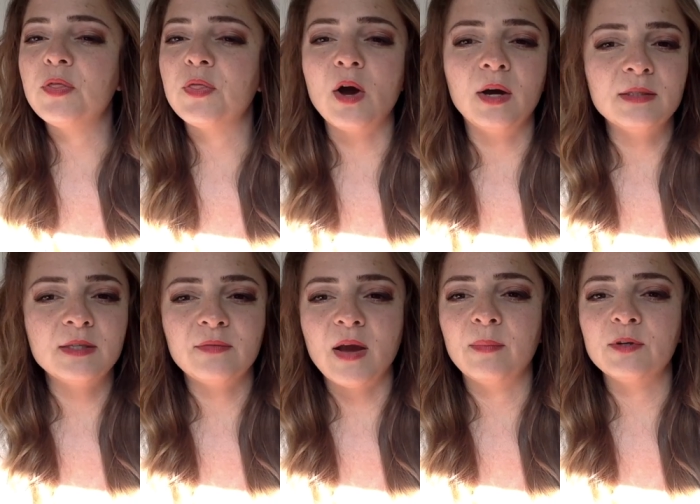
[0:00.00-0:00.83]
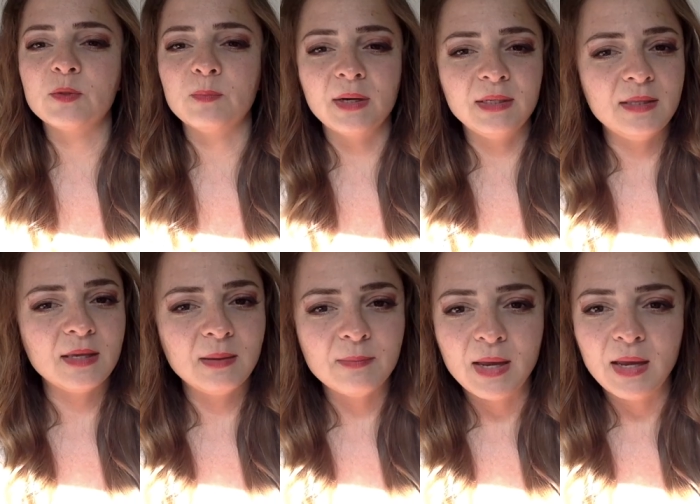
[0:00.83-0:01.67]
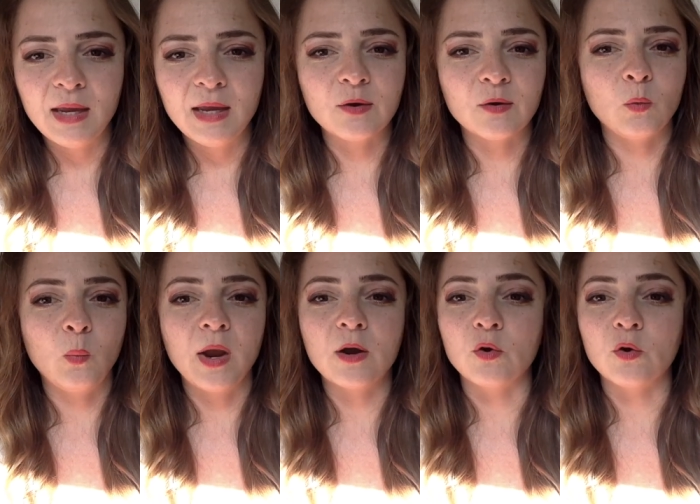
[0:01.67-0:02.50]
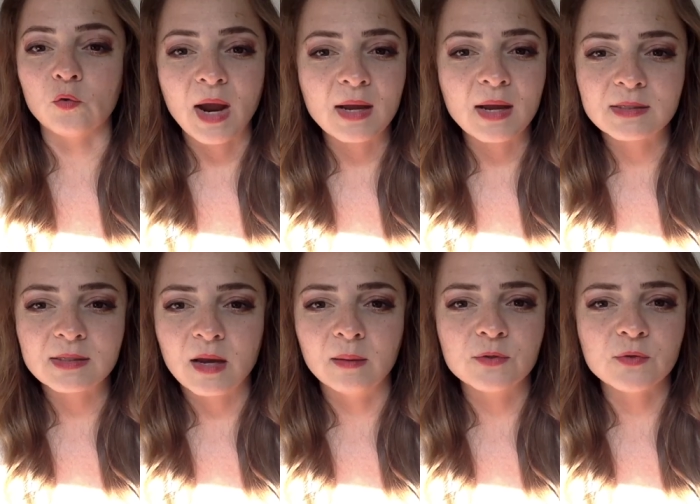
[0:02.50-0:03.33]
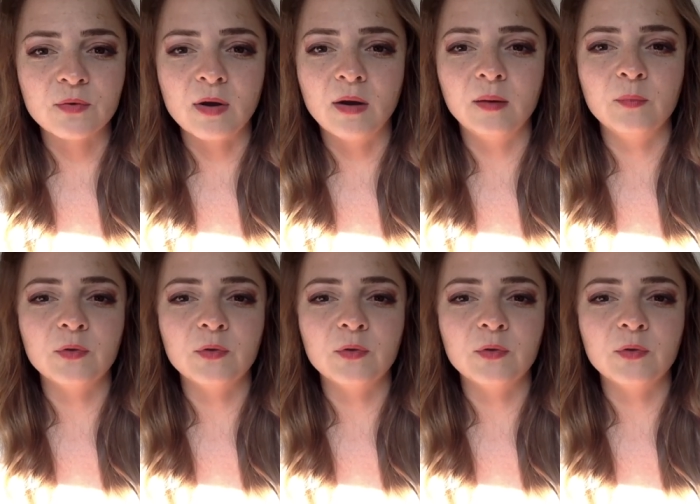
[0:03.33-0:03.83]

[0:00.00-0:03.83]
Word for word: thoughts of how much money they make or where grass comes from,